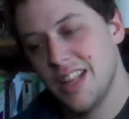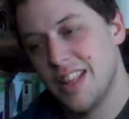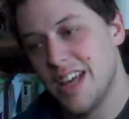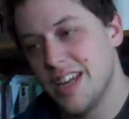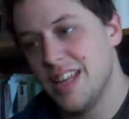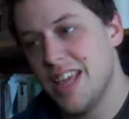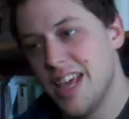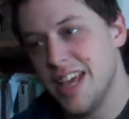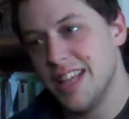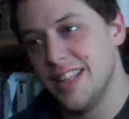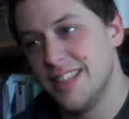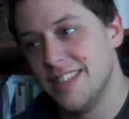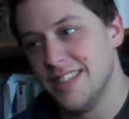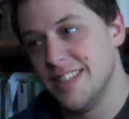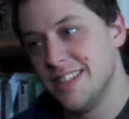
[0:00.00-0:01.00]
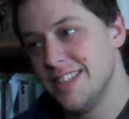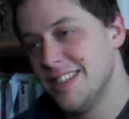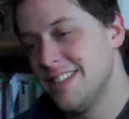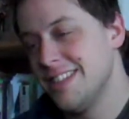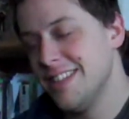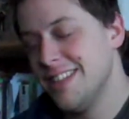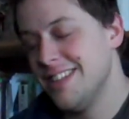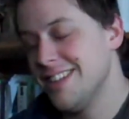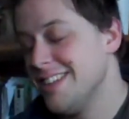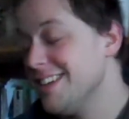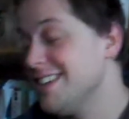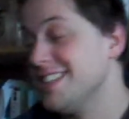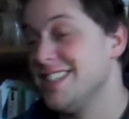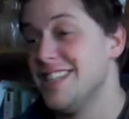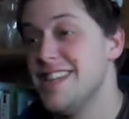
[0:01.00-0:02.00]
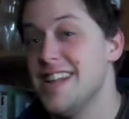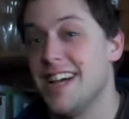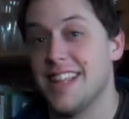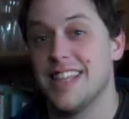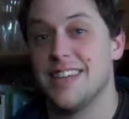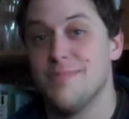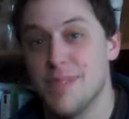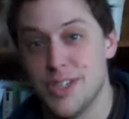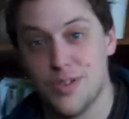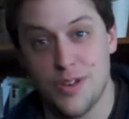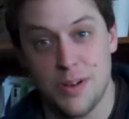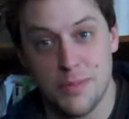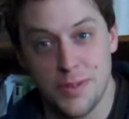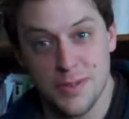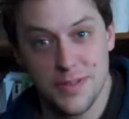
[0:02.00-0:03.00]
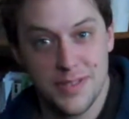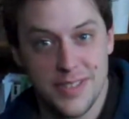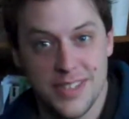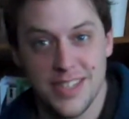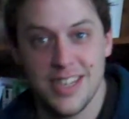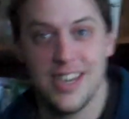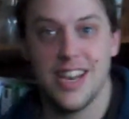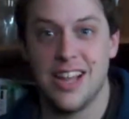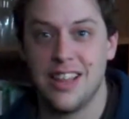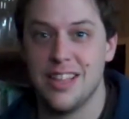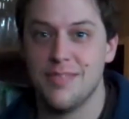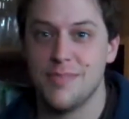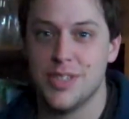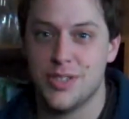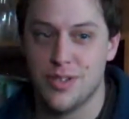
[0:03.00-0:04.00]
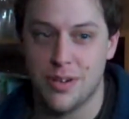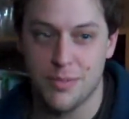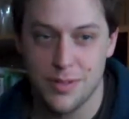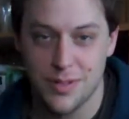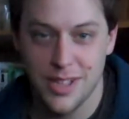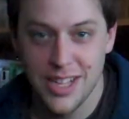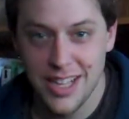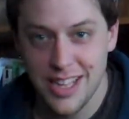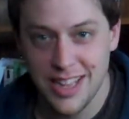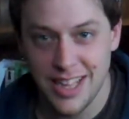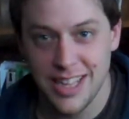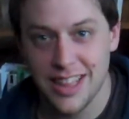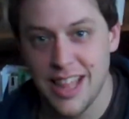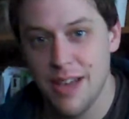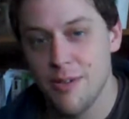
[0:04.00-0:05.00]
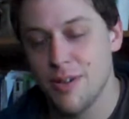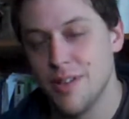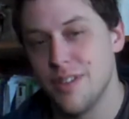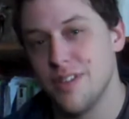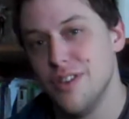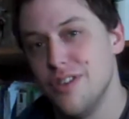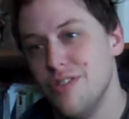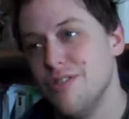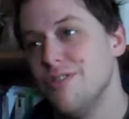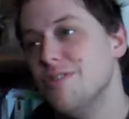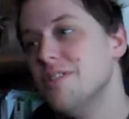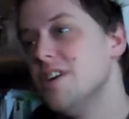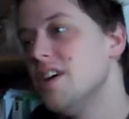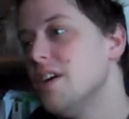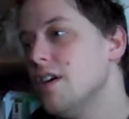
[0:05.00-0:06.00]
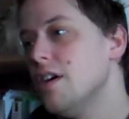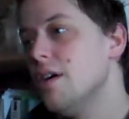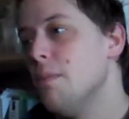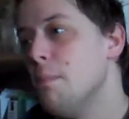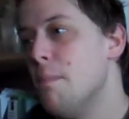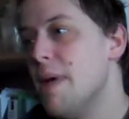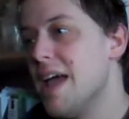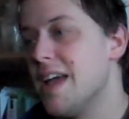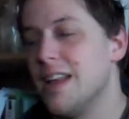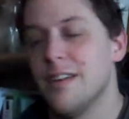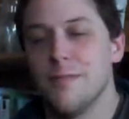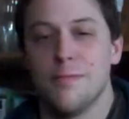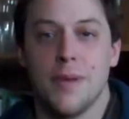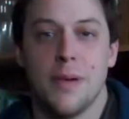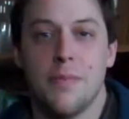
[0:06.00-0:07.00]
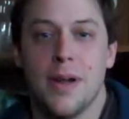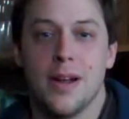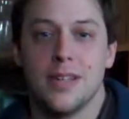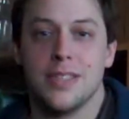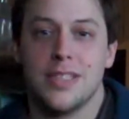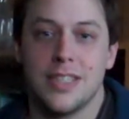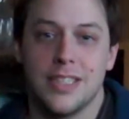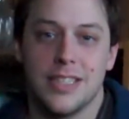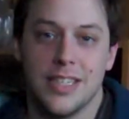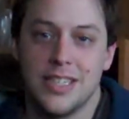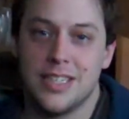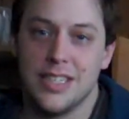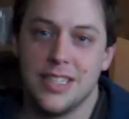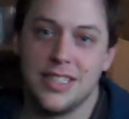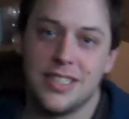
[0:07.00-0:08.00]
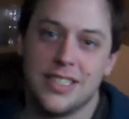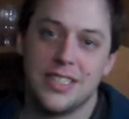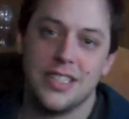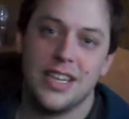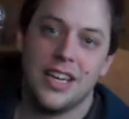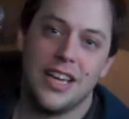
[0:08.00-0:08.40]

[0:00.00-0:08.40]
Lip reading: they had kids, and it was nothing but trouble. Nothing but trouble. Like, they were the new bane of my parents' existence.